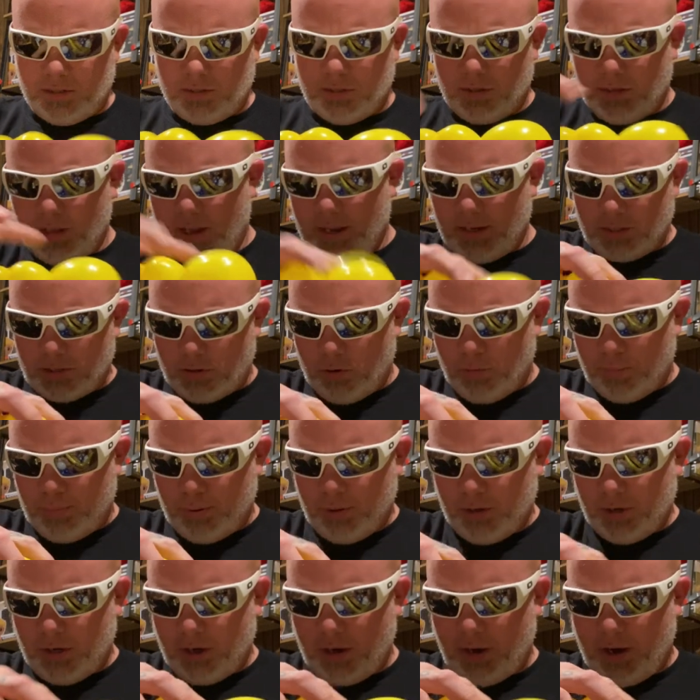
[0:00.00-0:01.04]
So that's gonna
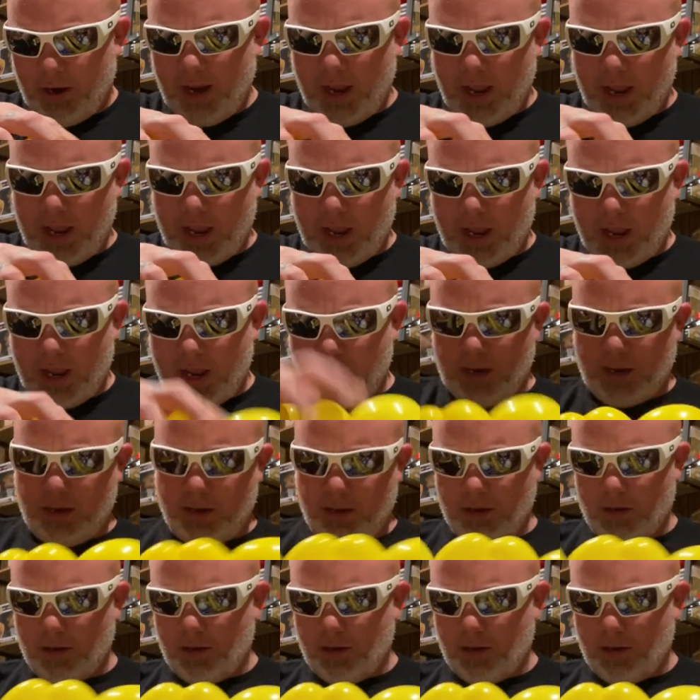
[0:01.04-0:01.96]
put her head